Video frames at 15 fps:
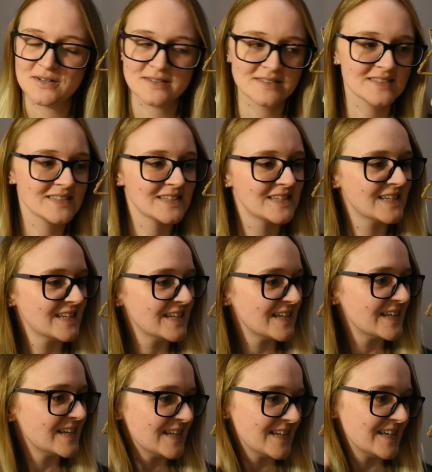
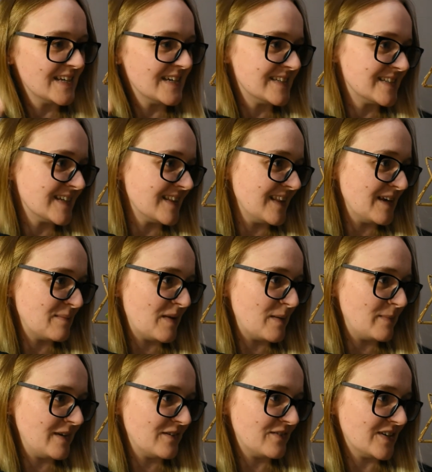And I think
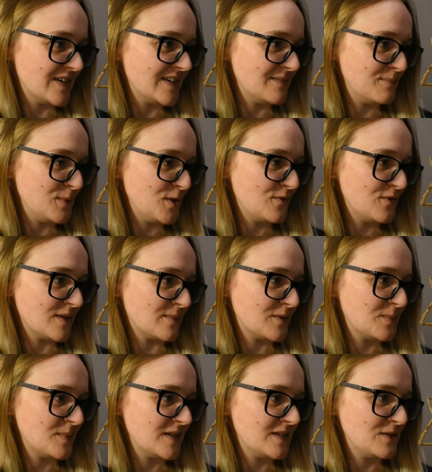maybe if I moved him
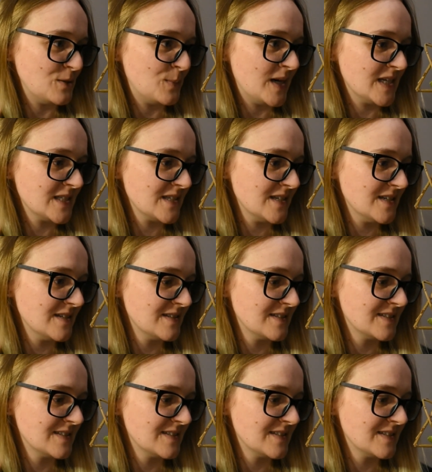up it'd do better,